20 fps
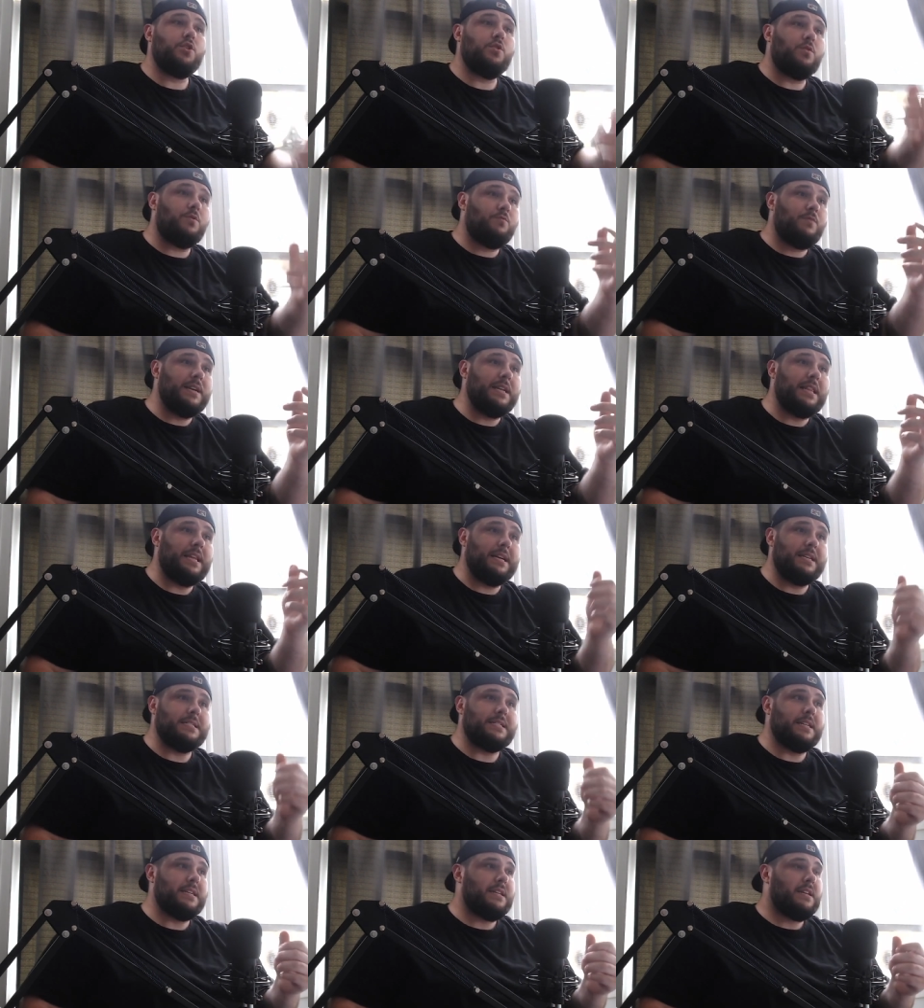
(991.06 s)
You don't
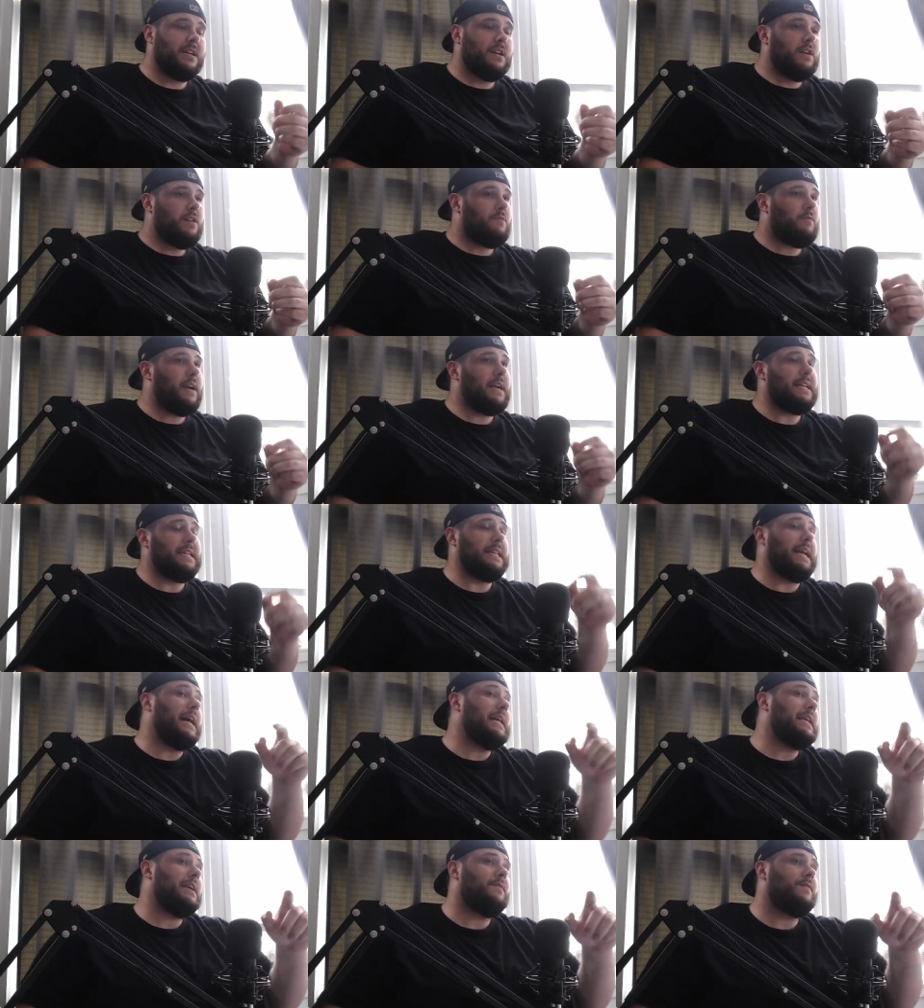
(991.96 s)
realize it, right? I'm
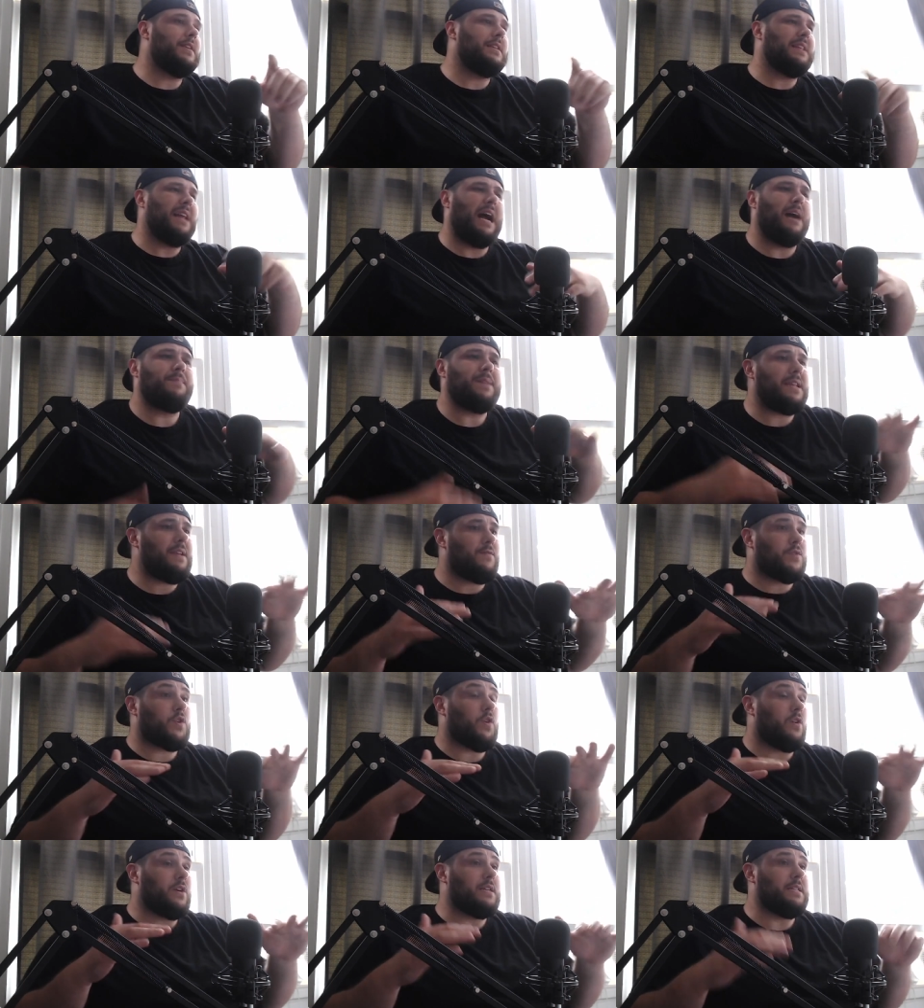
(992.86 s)
not even
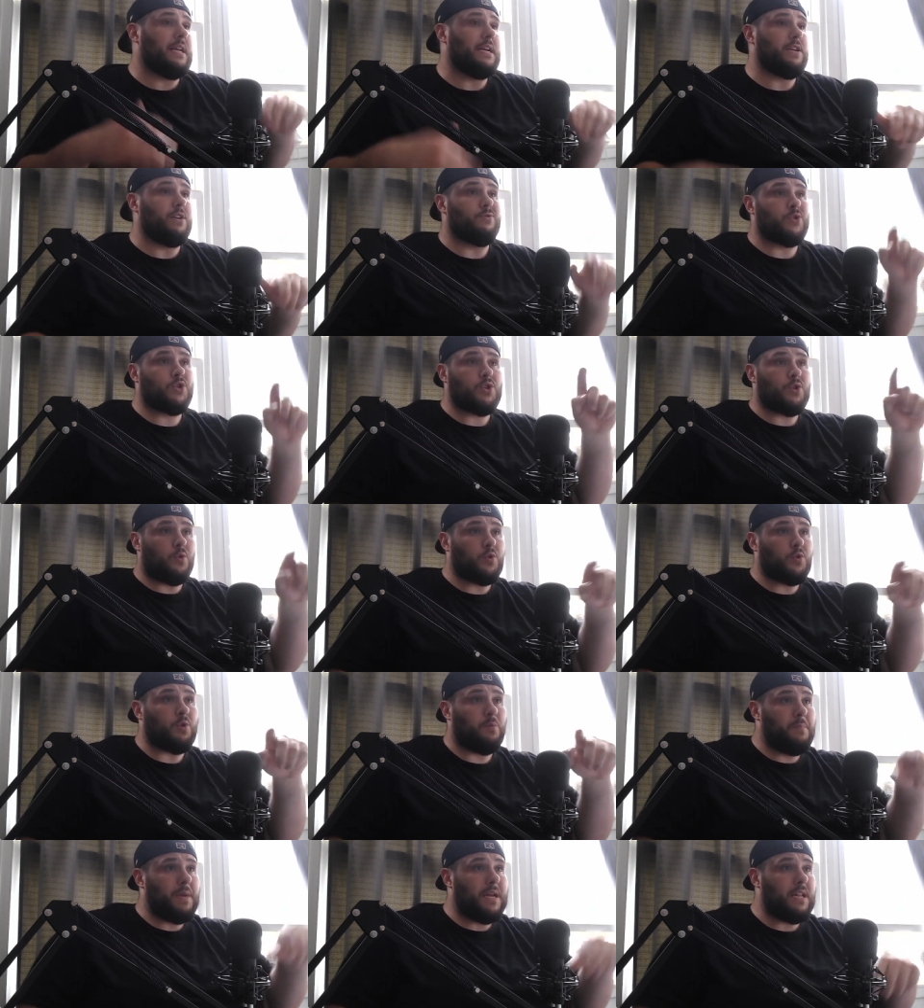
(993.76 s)
talking like your
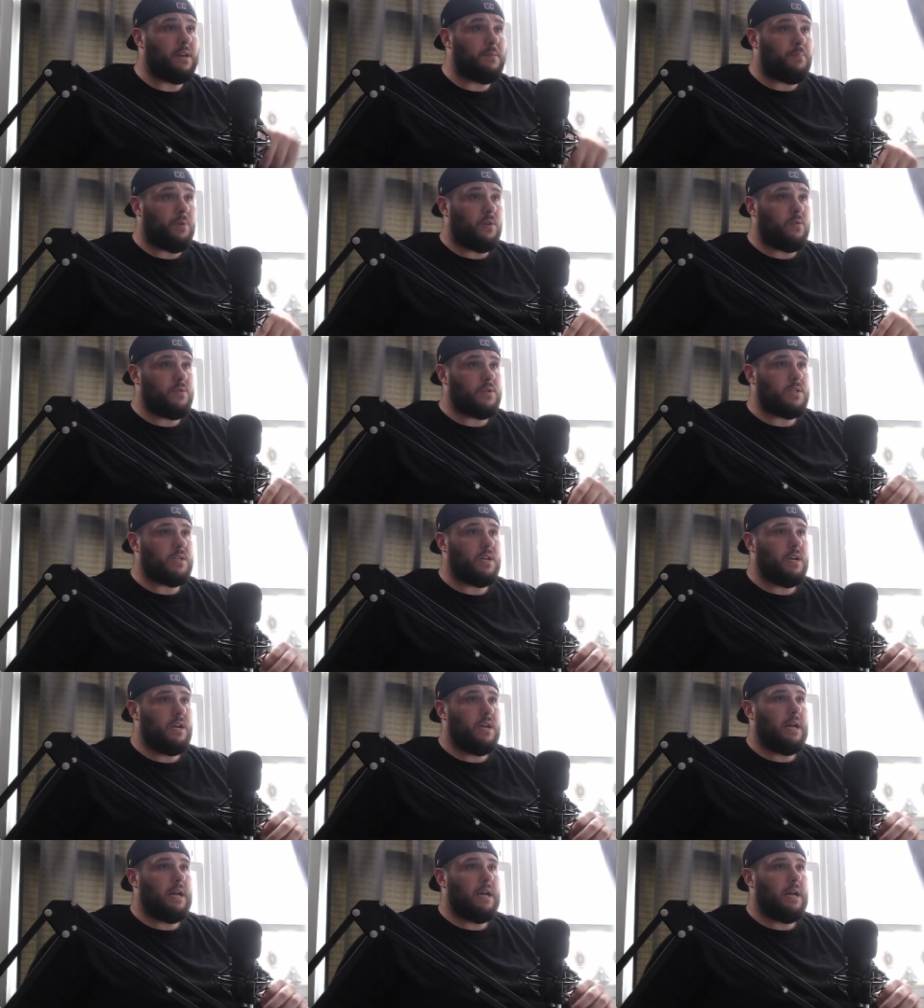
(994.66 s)
social media posts.